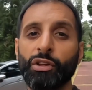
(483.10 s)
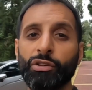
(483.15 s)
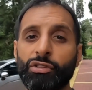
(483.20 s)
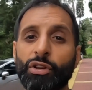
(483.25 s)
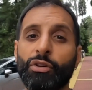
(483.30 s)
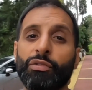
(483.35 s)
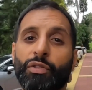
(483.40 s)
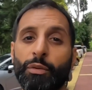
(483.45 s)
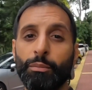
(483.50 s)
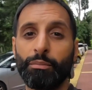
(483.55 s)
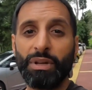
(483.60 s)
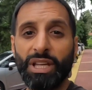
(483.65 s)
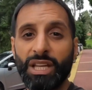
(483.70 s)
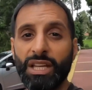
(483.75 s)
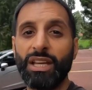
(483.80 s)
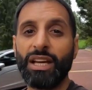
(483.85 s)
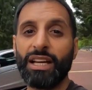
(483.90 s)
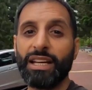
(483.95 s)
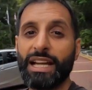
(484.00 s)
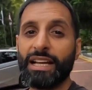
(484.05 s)
So from
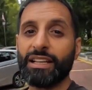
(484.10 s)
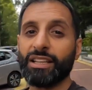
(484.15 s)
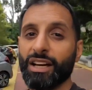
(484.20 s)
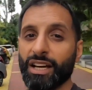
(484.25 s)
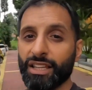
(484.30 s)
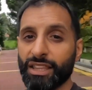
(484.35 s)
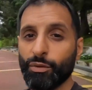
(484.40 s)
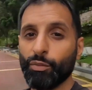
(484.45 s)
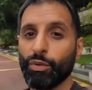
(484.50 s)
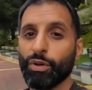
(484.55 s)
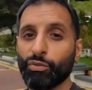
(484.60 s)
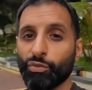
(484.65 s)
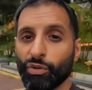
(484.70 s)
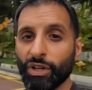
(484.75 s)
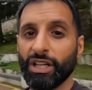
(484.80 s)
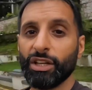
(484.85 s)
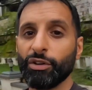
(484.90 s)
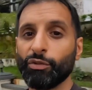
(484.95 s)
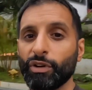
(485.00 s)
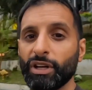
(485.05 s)
me and Nadia, I think we
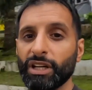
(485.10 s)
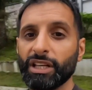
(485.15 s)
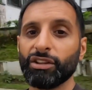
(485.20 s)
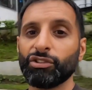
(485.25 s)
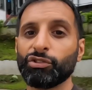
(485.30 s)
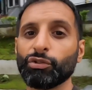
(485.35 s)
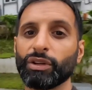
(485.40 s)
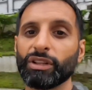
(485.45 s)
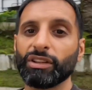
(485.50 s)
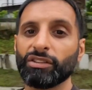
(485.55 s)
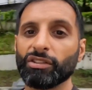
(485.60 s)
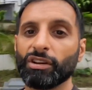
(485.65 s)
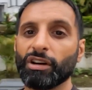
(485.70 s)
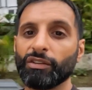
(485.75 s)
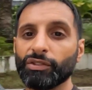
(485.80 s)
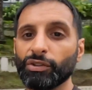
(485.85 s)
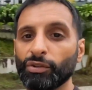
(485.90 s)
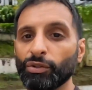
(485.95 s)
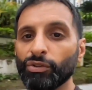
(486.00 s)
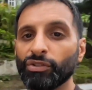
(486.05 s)
really, really enjoyed this
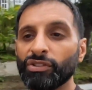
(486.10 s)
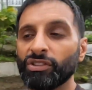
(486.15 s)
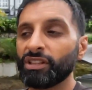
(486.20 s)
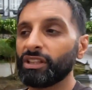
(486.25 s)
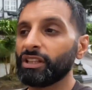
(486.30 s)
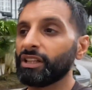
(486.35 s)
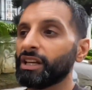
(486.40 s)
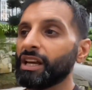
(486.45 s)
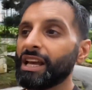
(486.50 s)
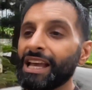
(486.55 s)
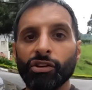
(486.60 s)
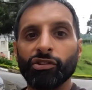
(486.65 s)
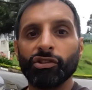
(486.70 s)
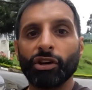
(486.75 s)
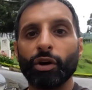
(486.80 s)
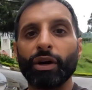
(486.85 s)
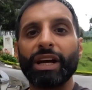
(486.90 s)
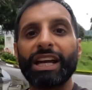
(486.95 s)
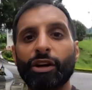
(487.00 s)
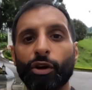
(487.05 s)
afternoon tea.
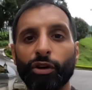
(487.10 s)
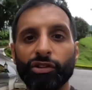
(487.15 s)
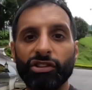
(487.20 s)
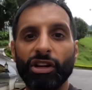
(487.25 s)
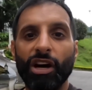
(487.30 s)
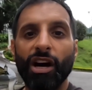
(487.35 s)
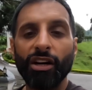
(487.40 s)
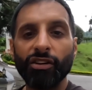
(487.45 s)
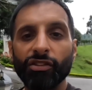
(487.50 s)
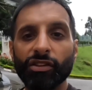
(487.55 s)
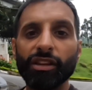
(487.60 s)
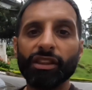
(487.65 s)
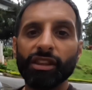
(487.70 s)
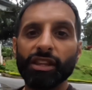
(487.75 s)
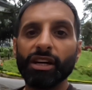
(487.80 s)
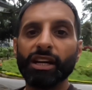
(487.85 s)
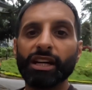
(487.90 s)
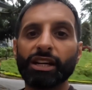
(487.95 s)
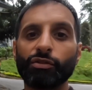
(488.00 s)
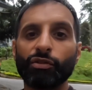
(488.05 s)
So it cost one hundred and
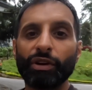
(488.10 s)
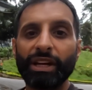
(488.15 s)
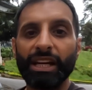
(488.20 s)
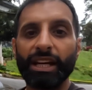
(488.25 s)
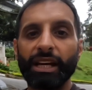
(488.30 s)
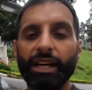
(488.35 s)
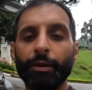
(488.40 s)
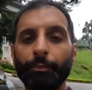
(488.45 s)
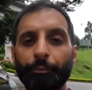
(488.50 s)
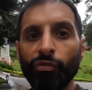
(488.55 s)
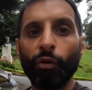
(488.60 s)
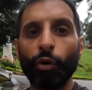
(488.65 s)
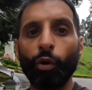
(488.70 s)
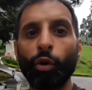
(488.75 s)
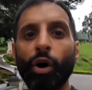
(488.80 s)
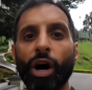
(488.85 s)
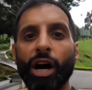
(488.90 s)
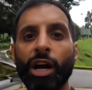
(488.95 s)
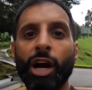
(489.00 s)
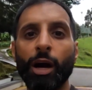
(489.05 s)
thirty ringgit
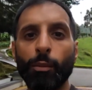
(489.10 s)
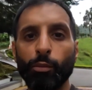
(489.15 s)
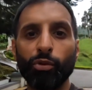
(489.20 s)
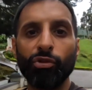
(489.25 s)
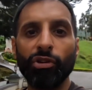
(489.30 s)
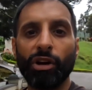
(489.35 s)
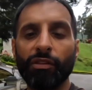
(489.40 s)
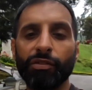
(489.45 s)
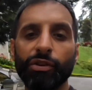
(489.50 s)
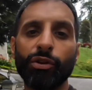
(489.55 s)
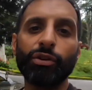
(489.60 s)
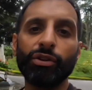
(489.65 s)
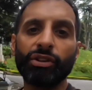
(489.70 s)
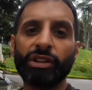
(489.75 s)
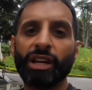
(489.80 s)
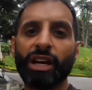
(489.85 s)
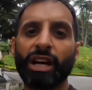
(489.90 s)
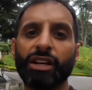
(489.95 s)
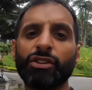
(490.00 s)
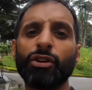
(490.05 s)
for a couple's afternoon
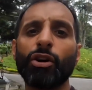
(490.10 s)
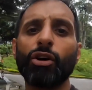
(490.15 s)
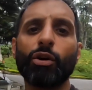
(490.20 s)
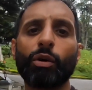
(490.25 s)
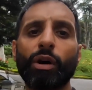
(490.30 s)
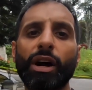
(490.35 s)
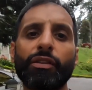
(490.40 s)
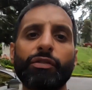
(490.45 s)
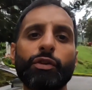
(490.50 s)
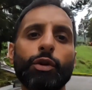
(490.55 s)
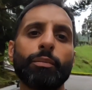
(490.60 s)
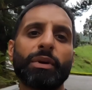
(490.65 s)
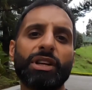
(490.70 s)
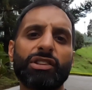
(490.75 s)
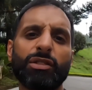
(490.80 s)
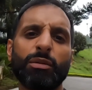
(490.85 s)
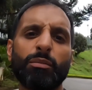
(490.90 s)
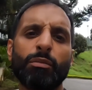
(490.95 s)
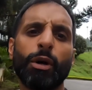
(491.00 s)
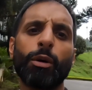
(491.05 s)
tea, and you got quite a few
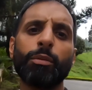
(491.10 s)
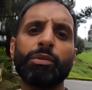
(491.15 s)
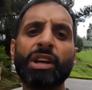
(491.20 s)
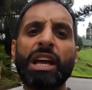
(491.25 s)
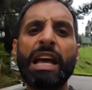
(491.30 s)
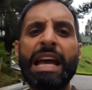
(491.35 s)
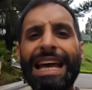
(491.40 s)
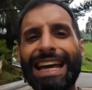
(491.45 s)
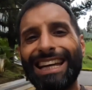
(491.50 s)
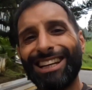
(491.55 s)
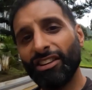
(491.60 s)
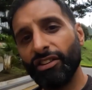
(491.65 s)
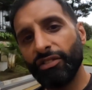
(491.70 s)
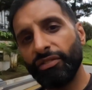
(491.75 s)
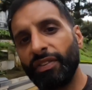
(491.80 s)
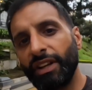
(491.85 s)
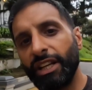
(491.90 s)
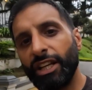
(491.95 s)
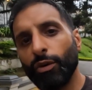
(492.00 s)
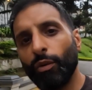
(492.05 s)
bits and bobs. It doesn't
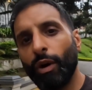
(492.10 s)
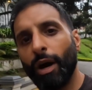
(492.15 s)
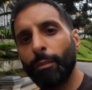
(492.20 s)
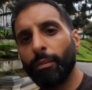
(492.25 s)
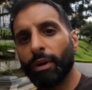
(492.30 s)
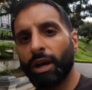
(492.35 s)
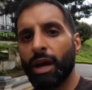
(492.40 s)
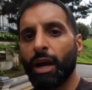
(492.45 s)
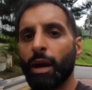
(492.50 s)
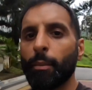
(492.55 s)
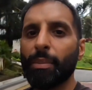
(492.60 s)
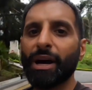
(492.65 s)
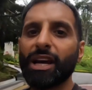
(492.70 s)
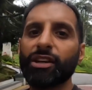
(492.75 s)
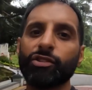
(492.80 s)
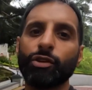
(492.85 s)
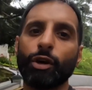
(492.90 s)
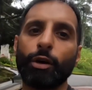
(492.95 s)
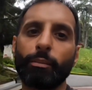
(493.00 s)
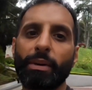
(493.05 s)
fill you up, but
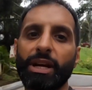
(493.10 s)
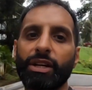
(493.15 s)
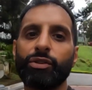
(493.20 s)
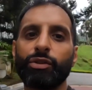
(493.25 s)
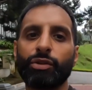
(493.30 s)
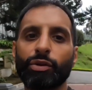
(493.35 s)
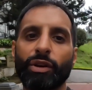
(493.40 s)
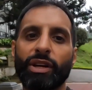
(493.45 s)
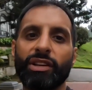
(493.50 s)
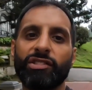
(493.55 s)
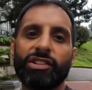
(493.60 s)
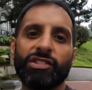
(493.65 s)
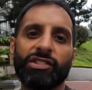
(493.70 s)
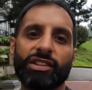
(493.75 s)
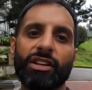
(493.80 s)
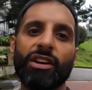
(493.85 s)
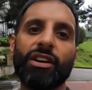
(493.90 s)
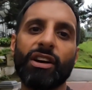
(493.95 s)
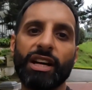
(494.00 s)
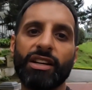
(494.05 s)
it's not meant to. It's just
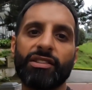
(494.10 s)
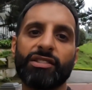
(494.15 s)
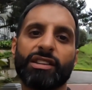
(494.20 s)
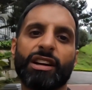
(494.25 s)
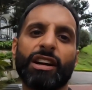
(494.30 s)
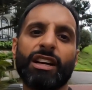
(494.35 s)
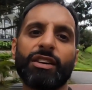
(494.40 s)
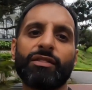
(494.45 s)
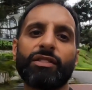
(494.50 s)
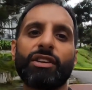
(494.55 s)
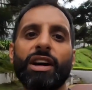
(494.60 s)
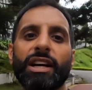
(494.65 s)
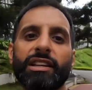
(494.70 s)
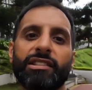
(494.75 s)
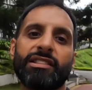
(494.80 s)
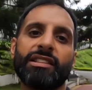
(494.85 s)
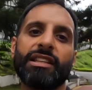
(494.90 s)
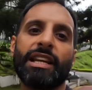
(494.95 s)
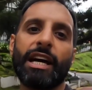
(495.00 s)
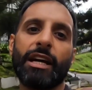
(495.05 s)
a nice kind of
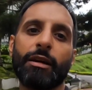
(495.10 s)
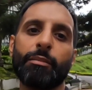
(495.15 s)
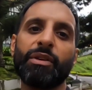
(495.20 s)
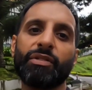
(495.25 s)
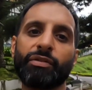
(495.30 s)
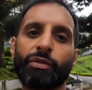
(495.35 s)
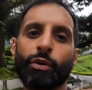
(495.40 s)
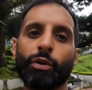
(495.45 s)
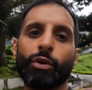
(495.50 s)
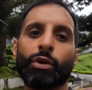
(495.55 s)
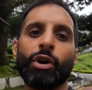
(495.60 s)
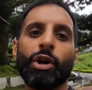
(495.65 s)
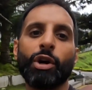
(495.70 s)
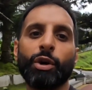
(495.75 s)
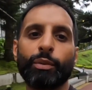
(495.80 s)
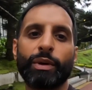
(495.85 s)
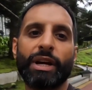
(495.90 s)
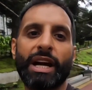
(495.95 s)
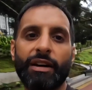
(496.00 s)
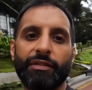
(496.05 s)
light snack before
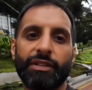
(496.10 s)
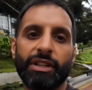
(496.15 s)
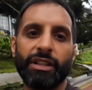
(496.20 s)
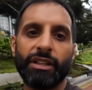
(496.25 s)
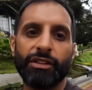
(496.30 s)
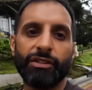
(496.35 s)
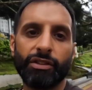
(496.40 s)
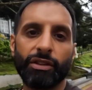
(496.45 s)
we have dinner